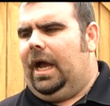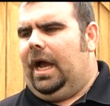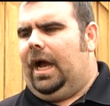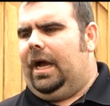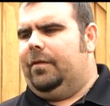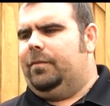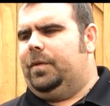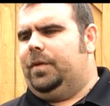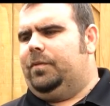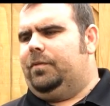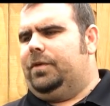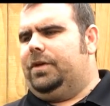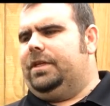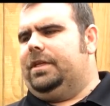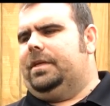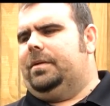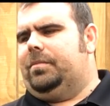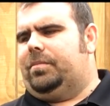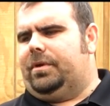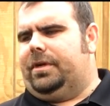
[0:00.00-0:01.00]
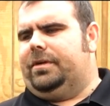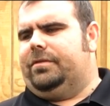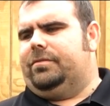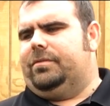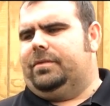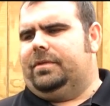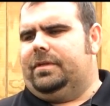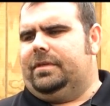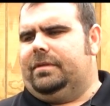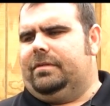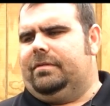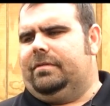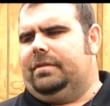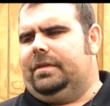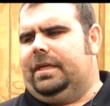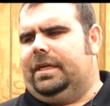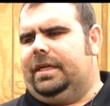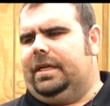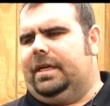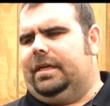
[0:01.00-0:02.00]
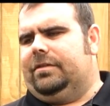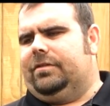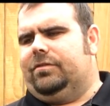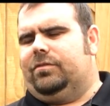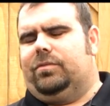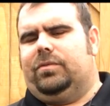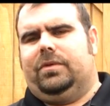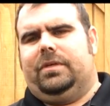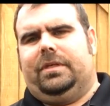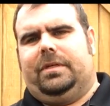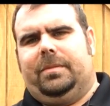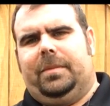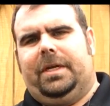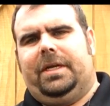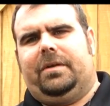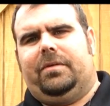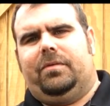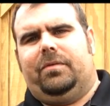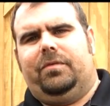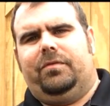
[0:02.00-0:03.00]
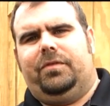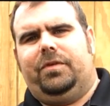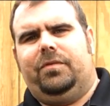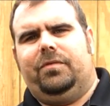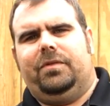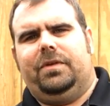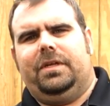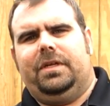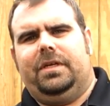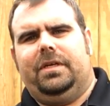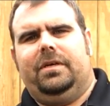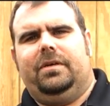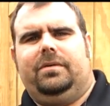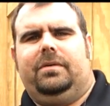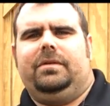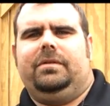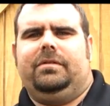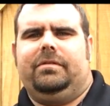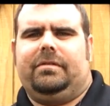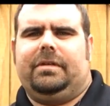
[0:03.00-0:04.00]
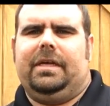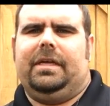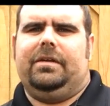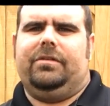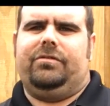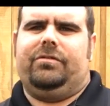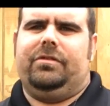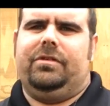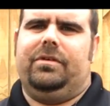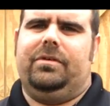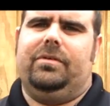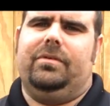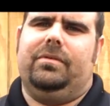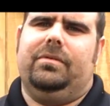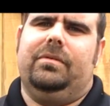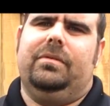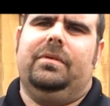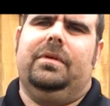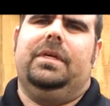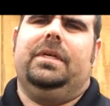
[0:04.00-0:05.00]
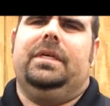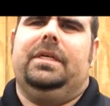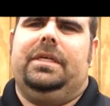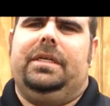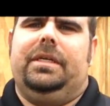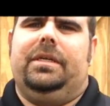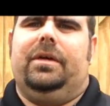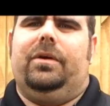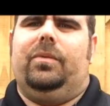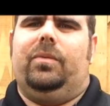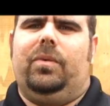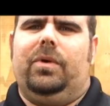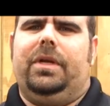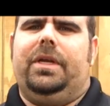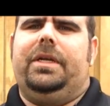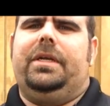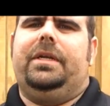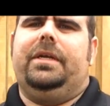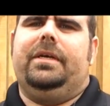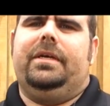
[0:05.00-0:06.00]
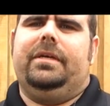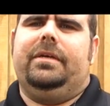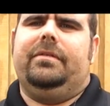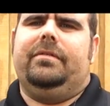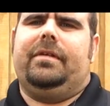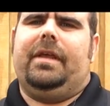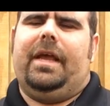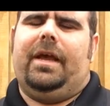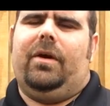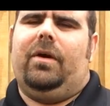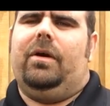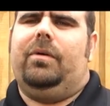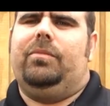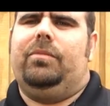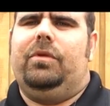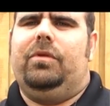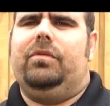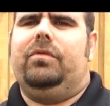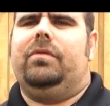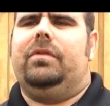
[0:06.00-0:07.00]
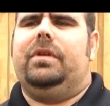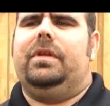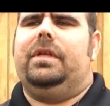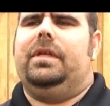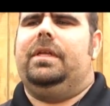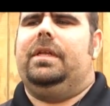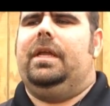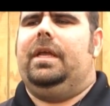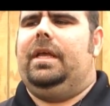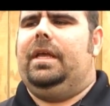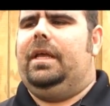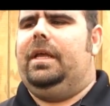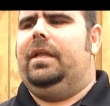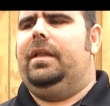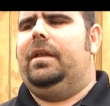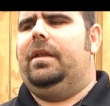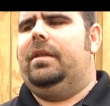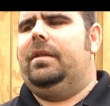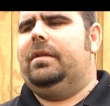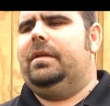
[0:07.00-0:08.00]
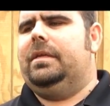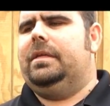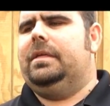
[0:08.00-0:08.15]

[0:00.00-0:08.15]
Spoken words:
I've been really impressed with this, and I just wanted to make a review video and just kind of show, you know, what it does, how I'm using it, and